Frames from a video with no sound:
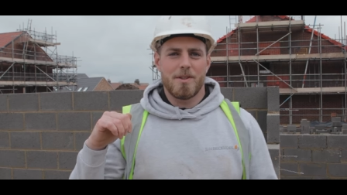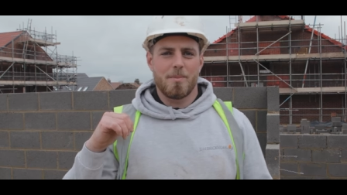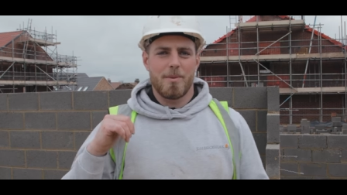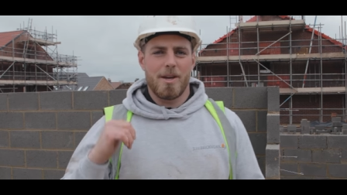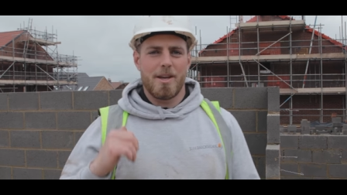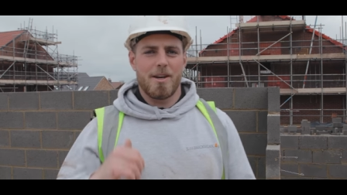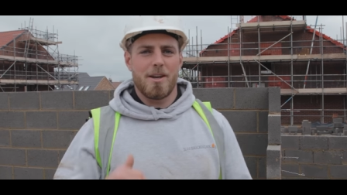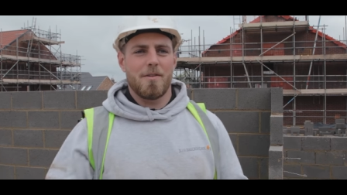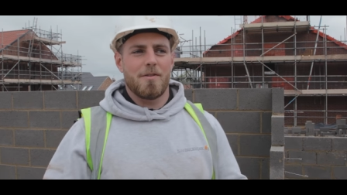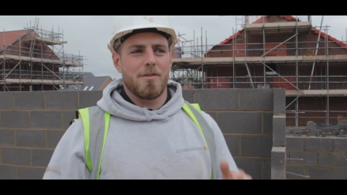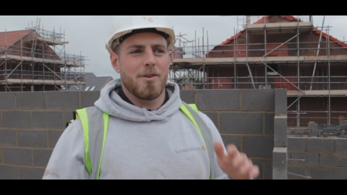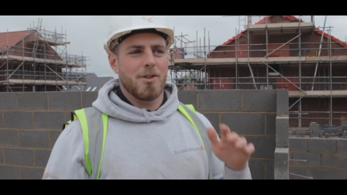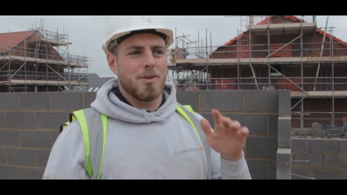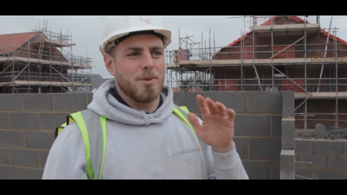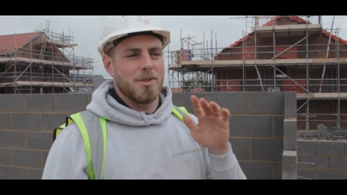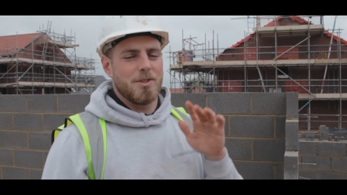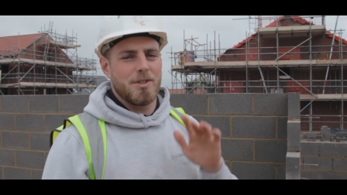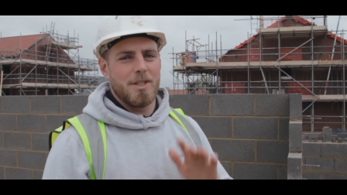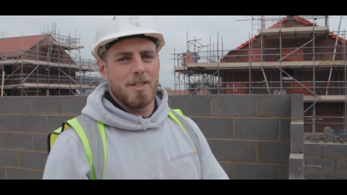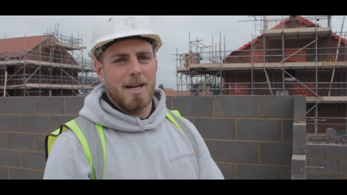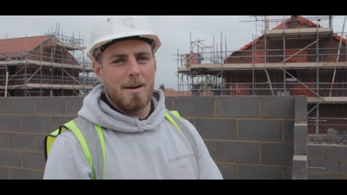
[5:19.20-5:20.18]
the main difference
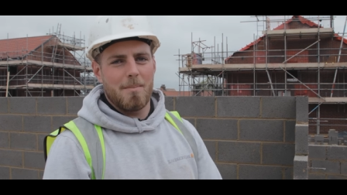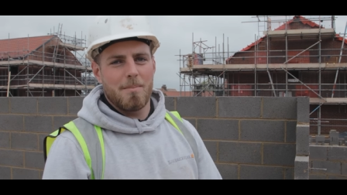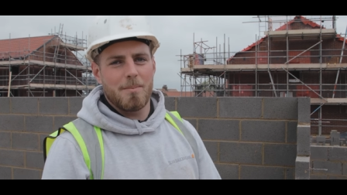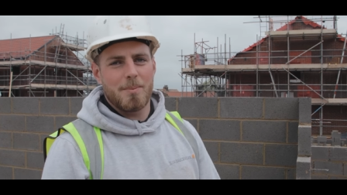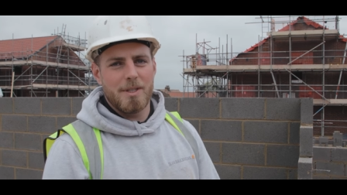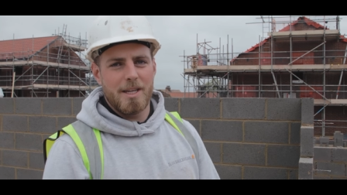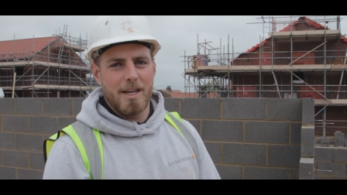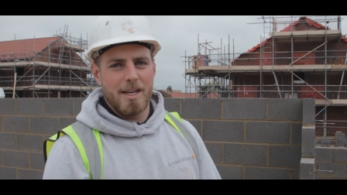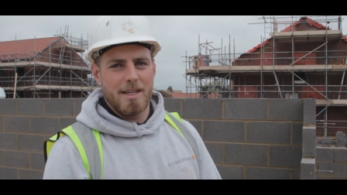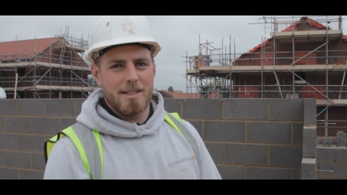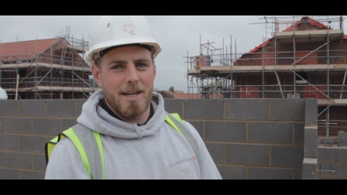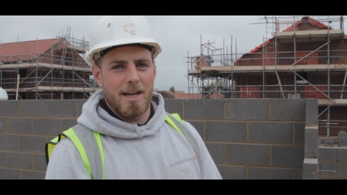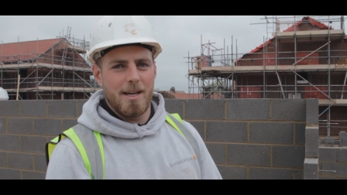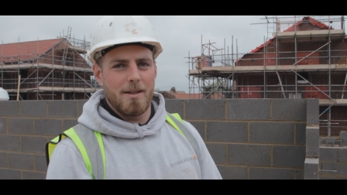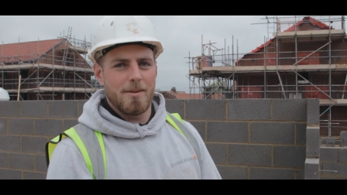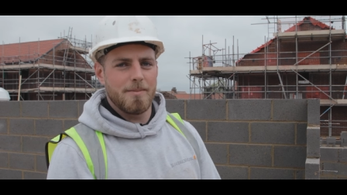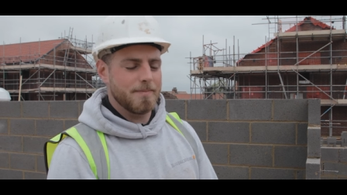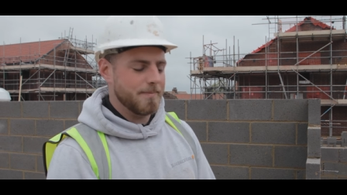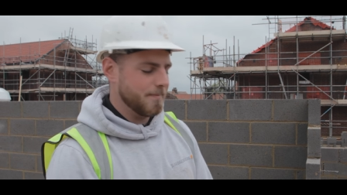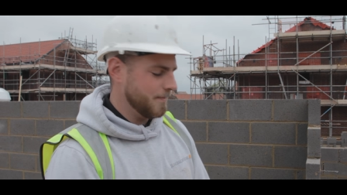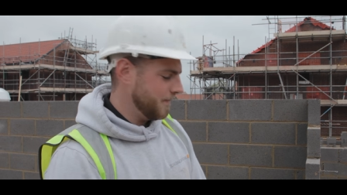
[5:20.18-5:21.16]
was the damp
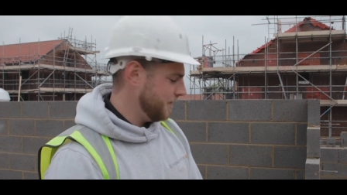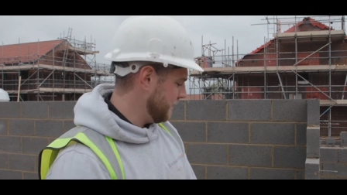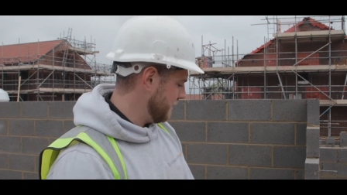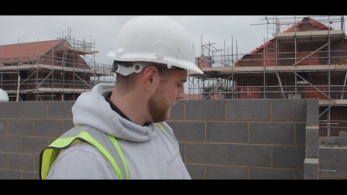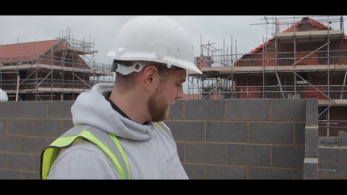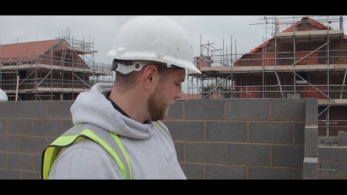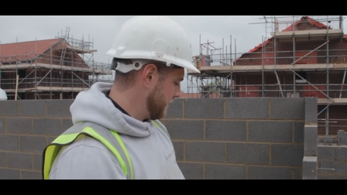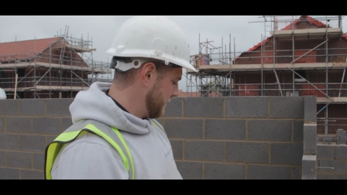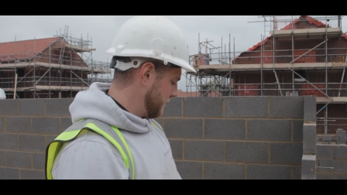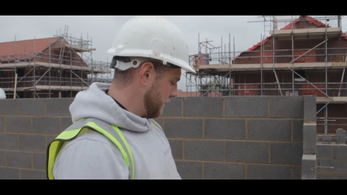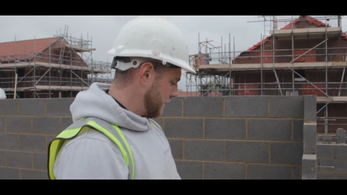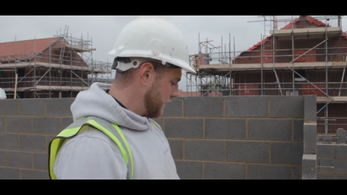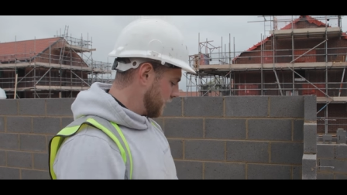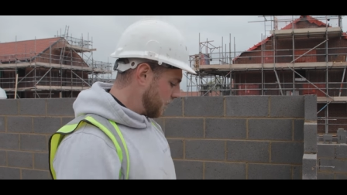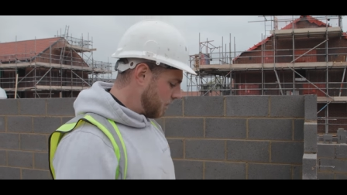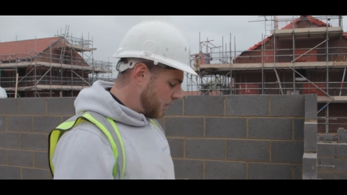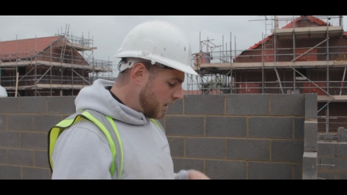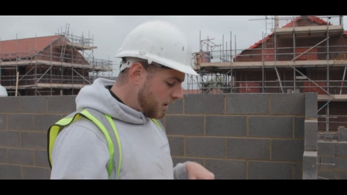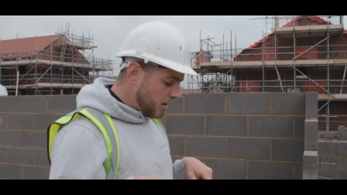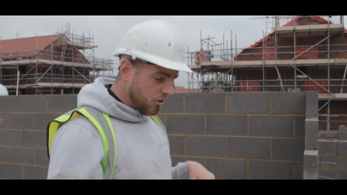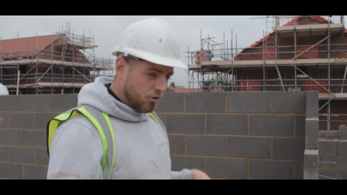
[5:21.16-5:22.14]
detail.
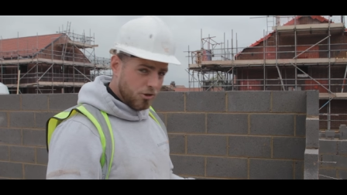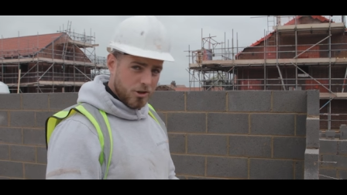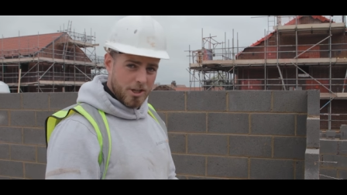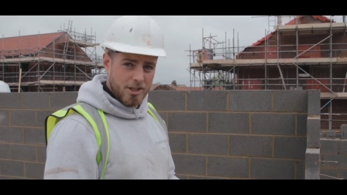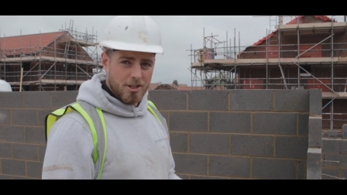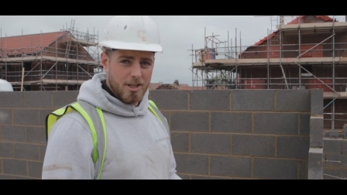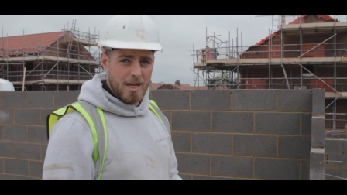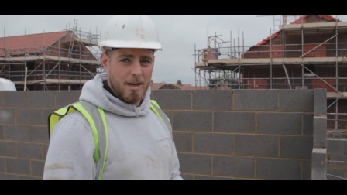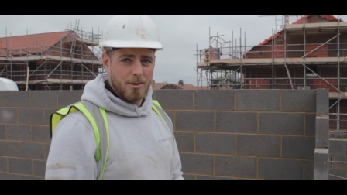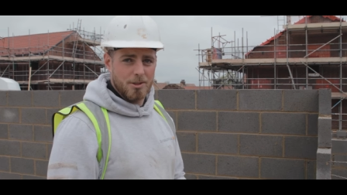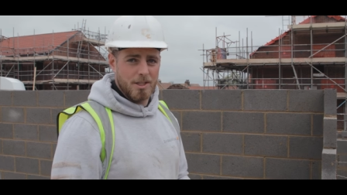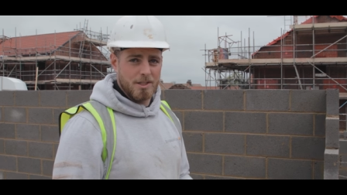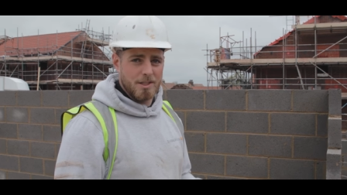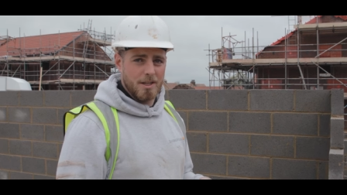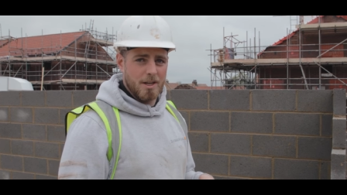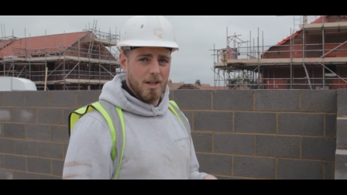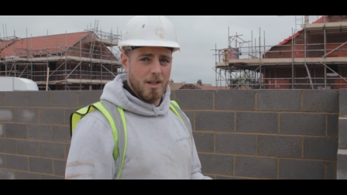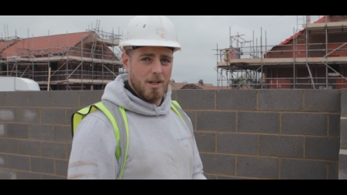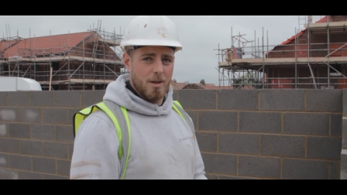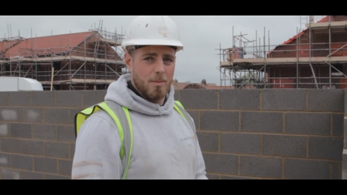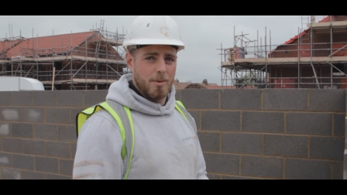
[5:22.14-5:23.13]
Traditional houses
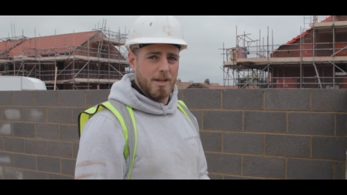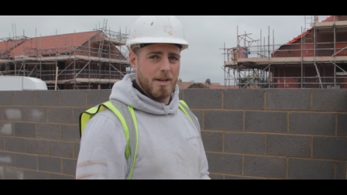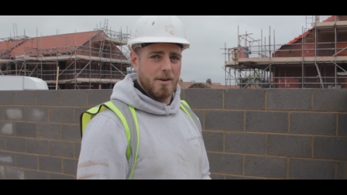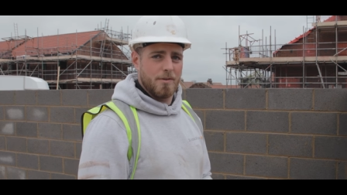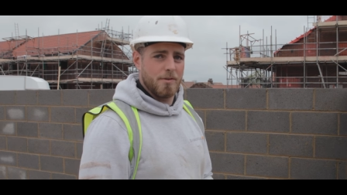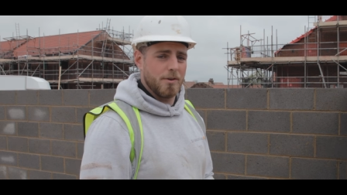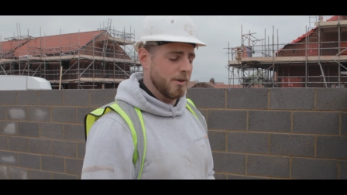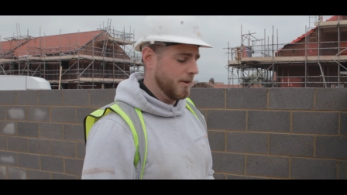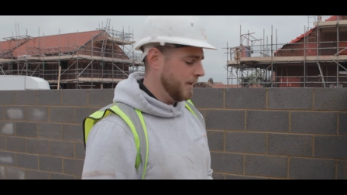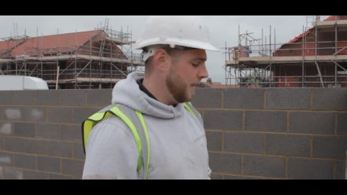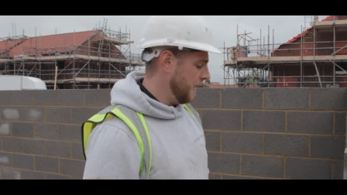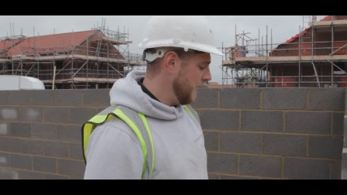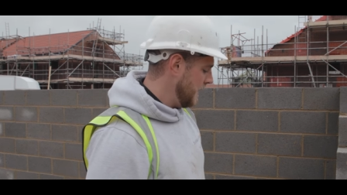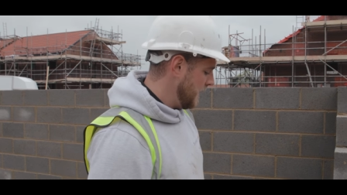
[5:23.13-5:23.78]
are a little bit different.